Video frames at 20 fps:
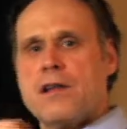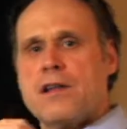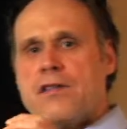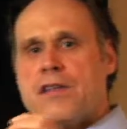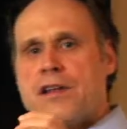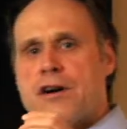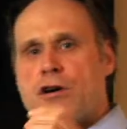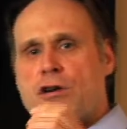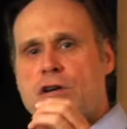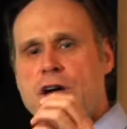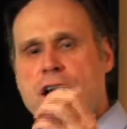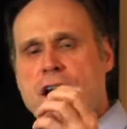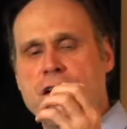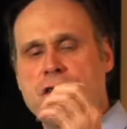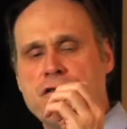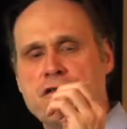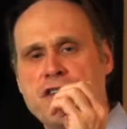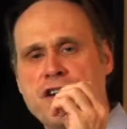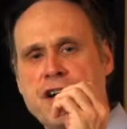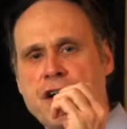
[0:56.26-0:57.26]
that
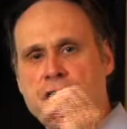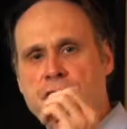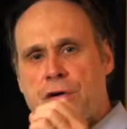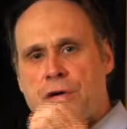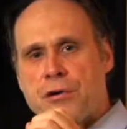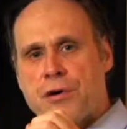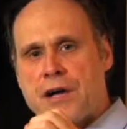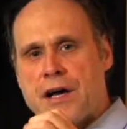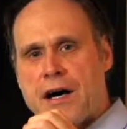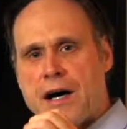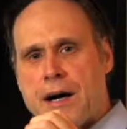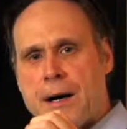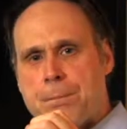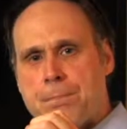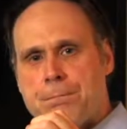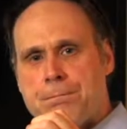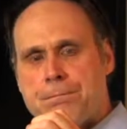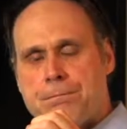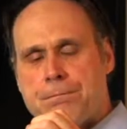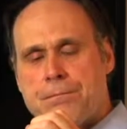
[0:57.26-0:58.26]
have narrowed
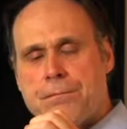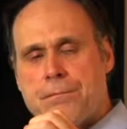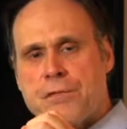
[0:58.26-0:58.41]
up,